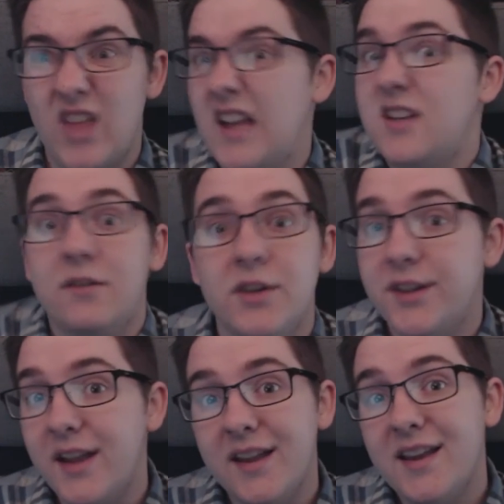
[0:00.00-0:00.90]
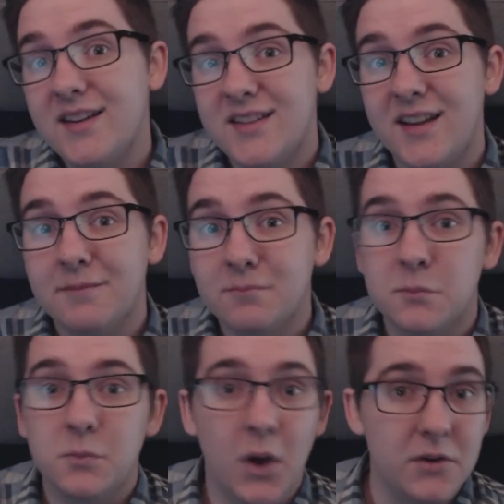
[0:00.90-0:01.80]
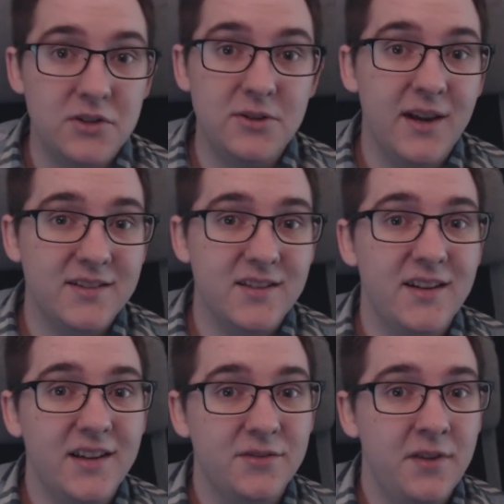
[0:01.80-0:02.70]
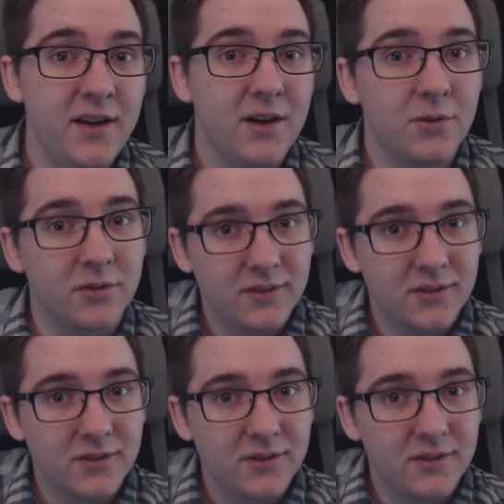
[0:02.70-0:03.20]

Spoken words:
That's everything I gotta say. I'll see you guys in the next video.